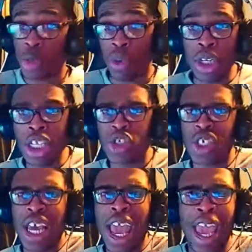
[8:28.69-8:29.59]
but
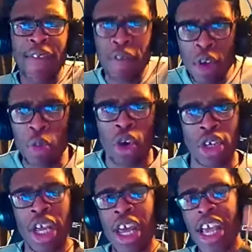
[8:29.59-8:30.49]
literally
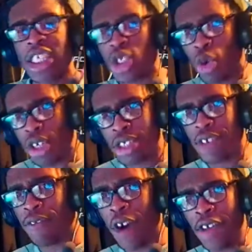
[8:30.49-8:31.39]
everyone is trying to
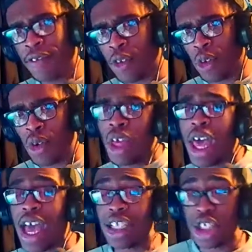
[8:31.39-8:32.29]
fight for.
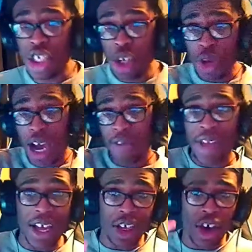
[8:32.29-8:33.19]
And you have
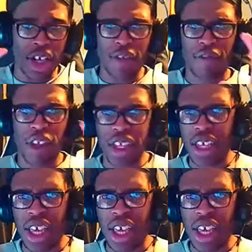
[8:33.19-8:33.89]
that kind of like